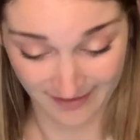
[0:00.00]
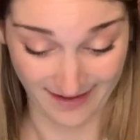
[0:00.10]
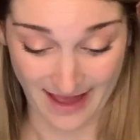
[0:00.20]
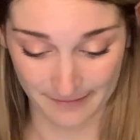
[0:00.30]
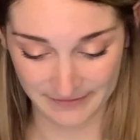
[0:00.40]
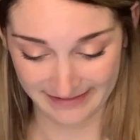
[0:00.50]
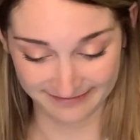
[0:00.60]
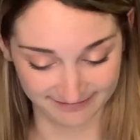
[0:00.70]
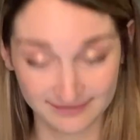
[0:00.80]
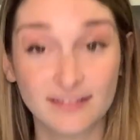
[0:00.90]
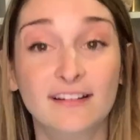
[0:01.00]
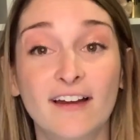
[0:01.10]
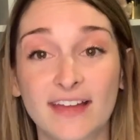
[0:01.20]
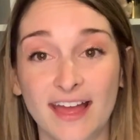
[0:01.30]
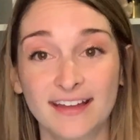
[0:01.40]
I mean,
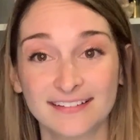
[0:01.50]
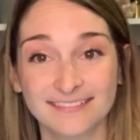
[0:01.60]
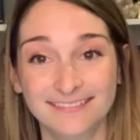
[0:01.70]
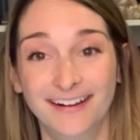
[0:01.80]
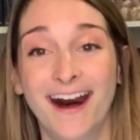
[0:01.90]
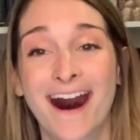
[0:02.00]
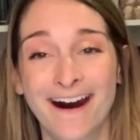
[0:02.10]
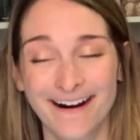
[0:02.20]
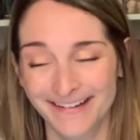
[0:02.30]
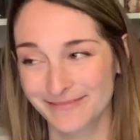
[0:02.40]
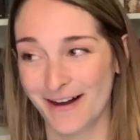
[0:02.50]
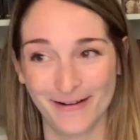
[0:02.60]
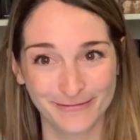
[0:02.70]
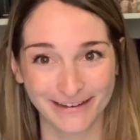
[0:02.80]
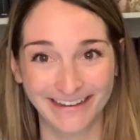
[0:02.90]
okay.
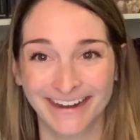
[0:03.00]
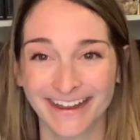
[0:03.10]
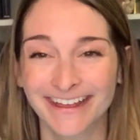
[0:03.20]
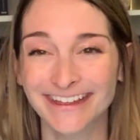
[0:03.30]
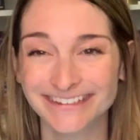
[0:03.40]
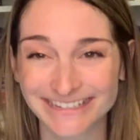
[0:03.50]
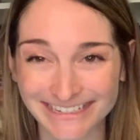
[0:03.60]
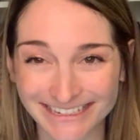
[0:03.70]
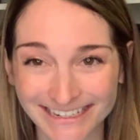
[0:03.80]
I'll read it.